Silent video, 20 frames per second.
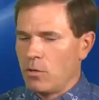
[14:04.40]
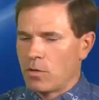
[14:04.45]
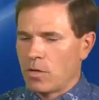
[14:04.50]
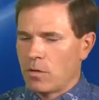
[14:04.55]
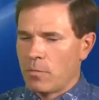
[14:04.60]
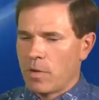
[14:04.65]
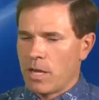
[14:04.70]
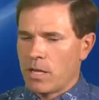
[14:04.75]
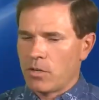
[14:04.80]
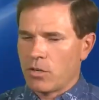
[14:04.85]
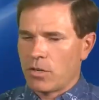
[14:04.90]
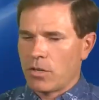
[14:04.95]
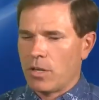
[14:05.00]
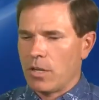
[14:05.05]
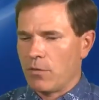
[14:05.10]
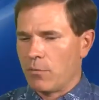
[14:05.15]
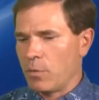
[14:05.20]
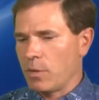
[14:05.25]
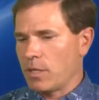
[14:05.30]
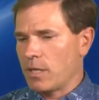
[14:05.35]
you can imagine
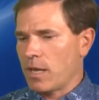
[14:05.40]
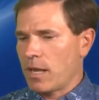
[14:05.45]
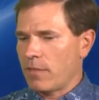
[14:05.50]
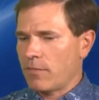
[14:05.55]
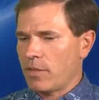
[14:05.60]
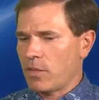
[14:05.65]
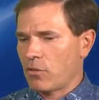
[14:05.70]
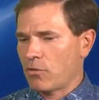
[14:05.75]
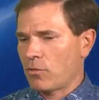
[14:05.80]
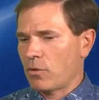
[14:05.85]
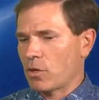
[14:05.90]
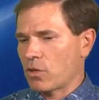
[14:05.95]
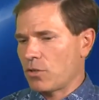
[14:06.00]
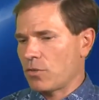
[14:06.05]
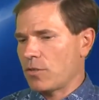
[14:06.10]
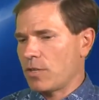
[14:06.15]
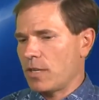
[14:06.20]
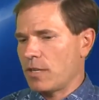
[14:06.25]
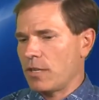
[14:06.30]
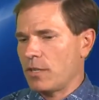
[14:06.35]
if we did have that
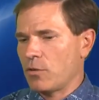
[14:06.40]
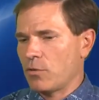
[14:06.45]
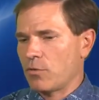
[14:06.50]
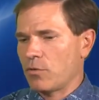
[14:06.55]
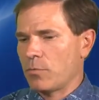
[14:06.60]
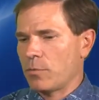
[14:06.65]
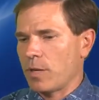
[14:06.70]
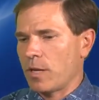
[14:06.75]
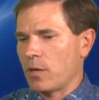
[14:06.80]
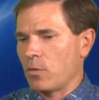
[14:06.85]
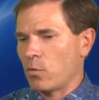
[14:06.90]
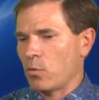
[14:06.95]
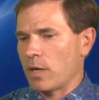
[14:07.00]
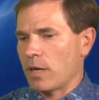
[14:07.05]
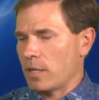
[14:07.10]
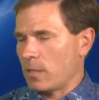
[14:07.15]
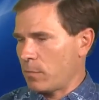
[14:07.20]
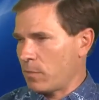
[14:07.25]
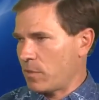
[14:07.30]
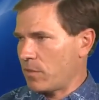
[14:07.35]
structure 10 years from now, where
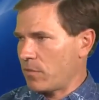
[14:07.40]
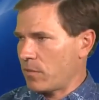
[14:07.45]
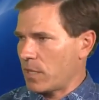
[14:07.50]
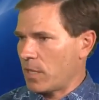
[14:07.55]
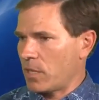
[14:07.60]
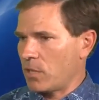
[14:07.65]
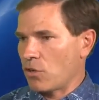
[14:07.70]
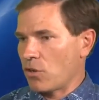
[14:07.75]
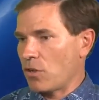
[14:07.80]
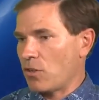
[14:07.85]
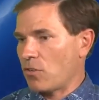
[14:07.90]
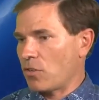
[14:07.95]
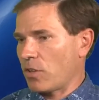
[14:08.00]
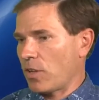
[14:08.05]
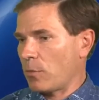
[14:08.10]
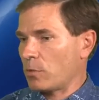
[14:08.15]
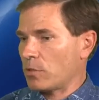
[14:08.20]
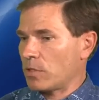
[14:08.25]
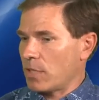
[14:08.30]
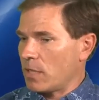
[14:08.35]
Island Pacific Energy is
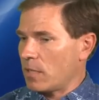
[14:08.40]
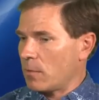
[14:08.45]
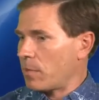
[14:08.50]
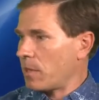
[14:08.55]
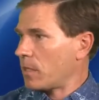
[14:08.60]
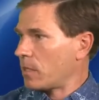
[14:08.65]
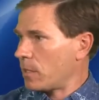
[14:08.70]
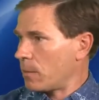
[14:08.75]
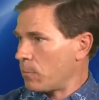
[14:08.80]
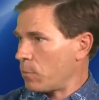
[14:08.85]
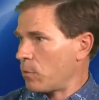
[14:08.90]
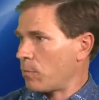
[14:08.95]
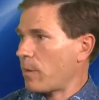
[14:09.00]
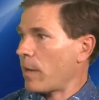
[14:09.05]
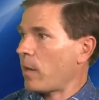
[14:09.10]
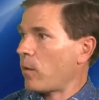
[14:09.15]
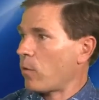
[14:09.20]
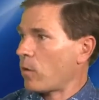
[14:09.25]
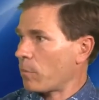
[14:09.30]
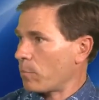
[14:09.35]
able to independently put
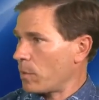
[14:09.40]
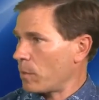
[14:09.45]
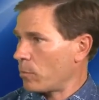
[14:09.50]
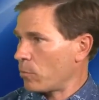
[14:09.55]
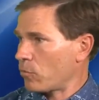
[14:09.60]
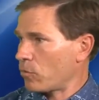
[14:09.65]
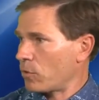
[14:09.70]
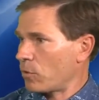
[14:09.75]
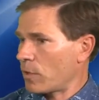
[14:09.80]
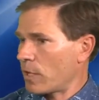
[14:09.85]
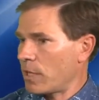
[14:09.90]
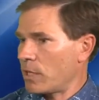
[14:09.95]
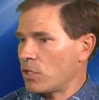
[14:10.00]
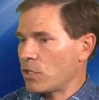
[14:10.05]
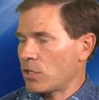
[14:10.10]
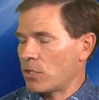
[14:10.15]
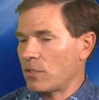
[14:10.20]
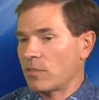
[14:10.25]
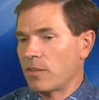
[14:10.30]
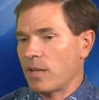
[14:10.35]
power in people's
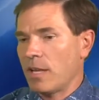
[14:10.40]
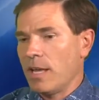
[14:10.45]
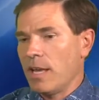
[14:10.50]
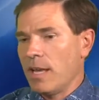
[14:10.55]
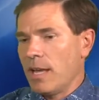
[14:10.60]
locations,